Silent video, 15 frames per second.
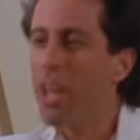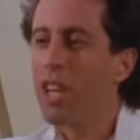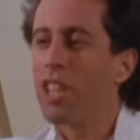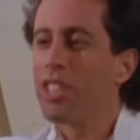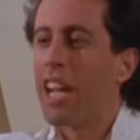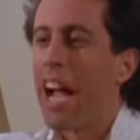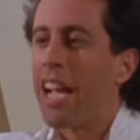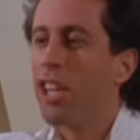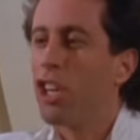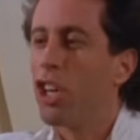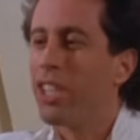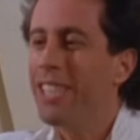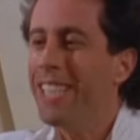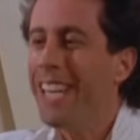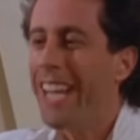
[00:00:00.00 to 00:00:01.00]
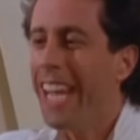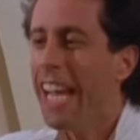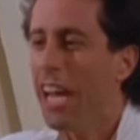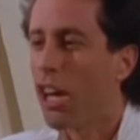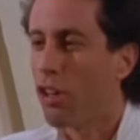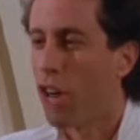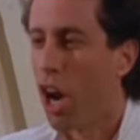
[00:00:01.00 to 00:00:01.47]
Because I couldn't
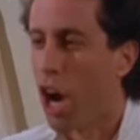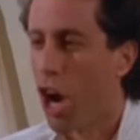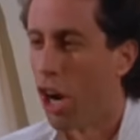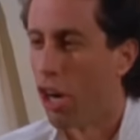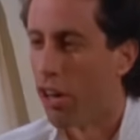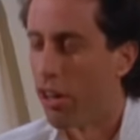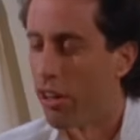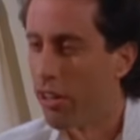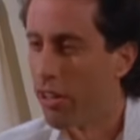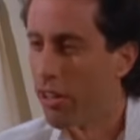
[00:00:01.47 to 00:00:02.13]
hear her.